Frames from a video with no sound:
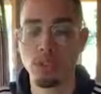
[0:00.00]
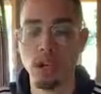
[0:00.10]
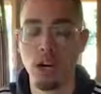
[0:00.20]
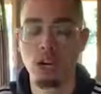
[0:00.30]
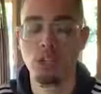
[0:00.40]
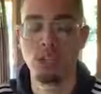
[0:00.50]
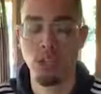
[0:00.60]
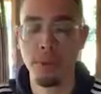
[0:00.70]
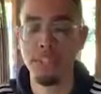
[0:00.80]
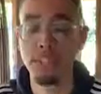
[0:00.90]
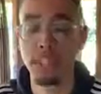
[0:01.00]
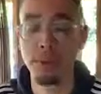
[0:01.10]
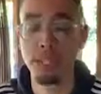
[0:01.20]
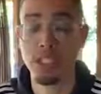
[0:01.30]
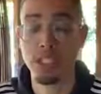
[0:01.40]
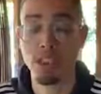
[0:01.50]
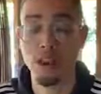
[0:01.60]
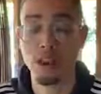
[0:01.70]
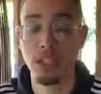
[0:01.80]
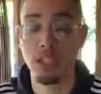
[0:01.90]
uh, or excuse me, basic commissions
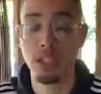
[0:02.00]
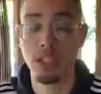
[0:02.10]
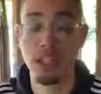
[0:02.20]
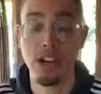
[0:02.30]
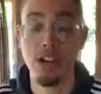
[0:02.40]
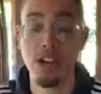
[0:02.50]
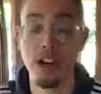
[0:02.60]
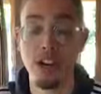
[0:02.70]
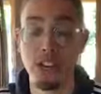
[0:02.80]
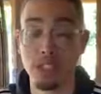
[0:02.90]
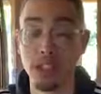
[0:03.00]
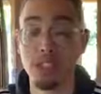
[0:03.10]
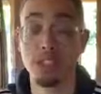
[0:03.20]
on the Legendary Marketers Club,